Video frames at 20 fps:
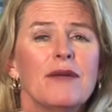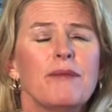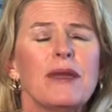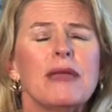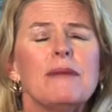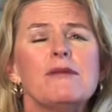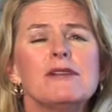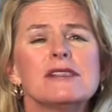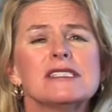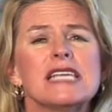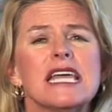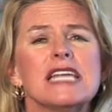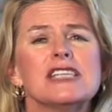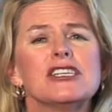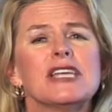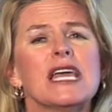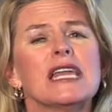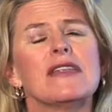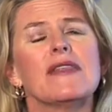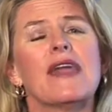people tend
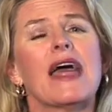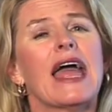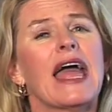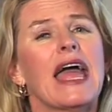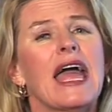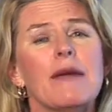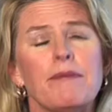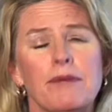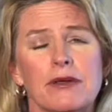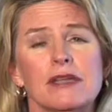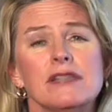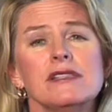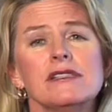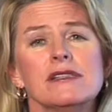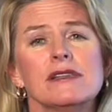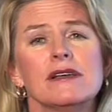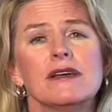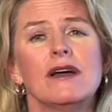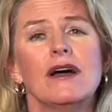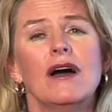to get in the habit
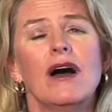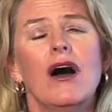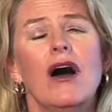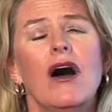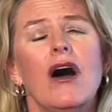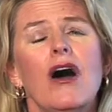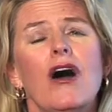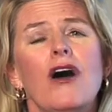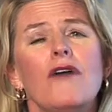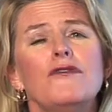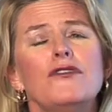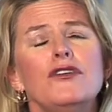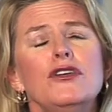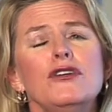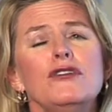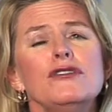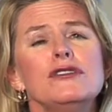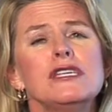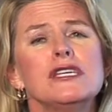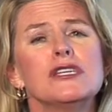of
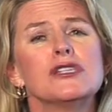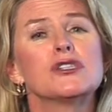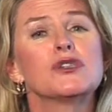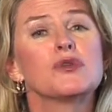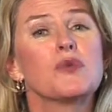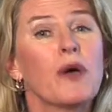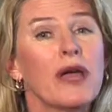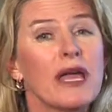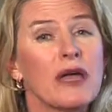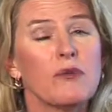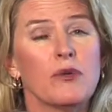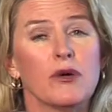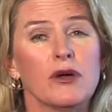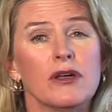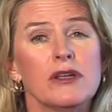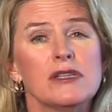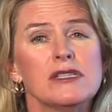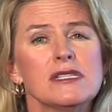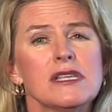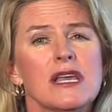using swear
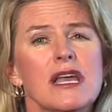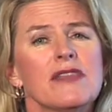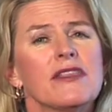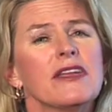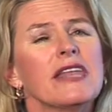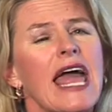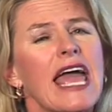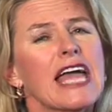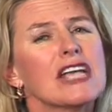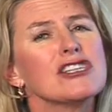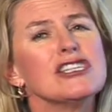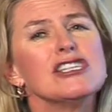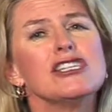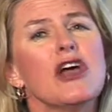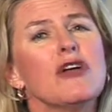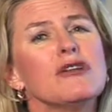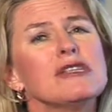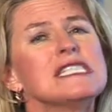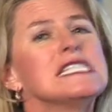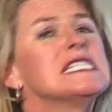words that actually
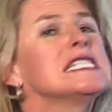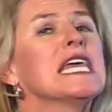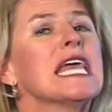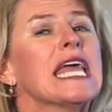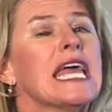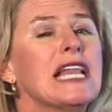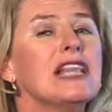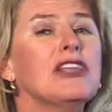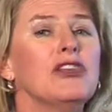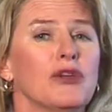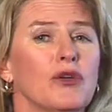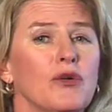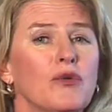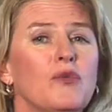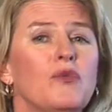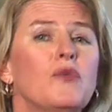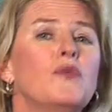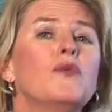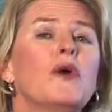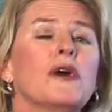don't tell you
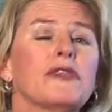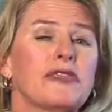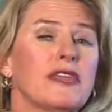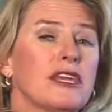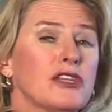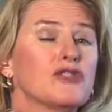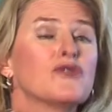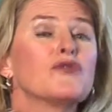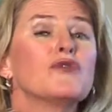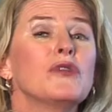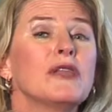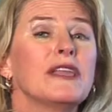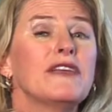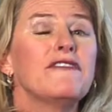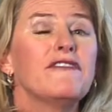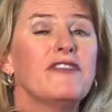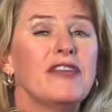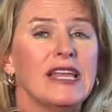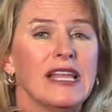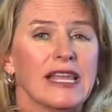what they're truly
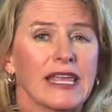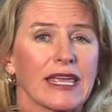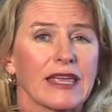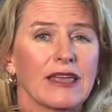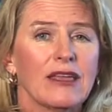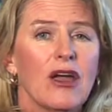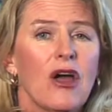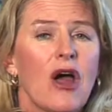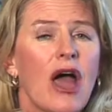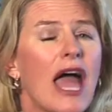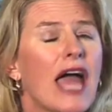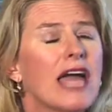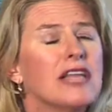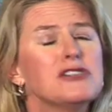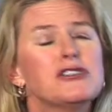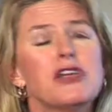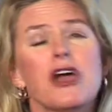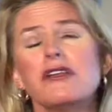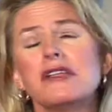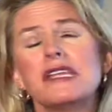feeling
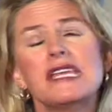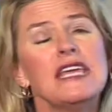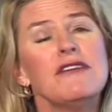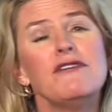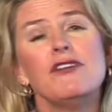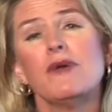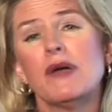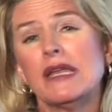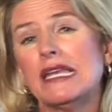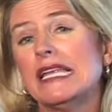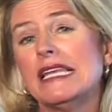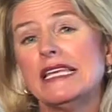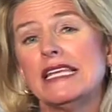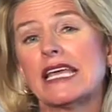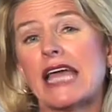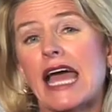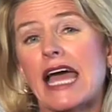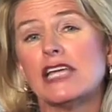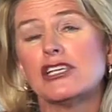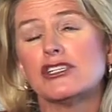and don't give you any
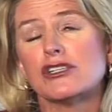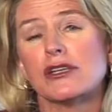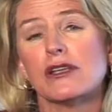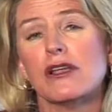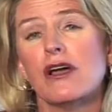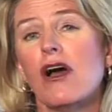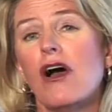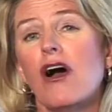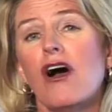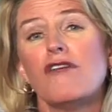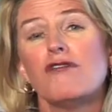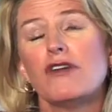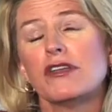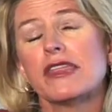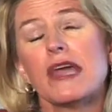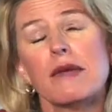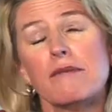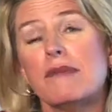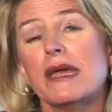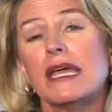indication of what
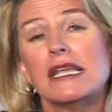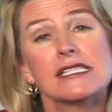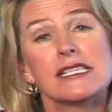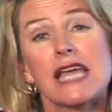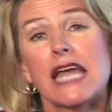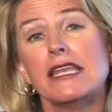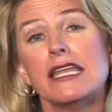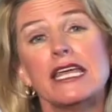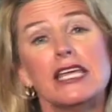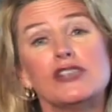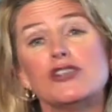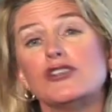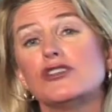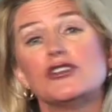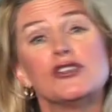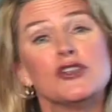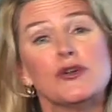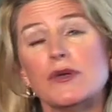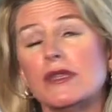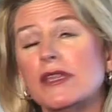that means they need you
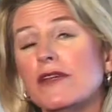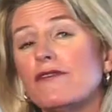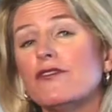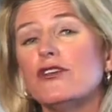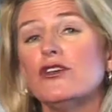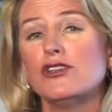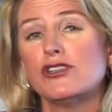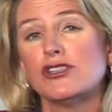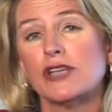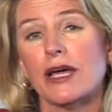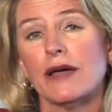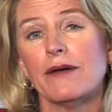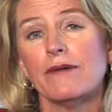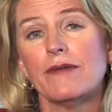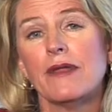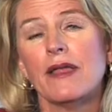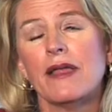to do in the future.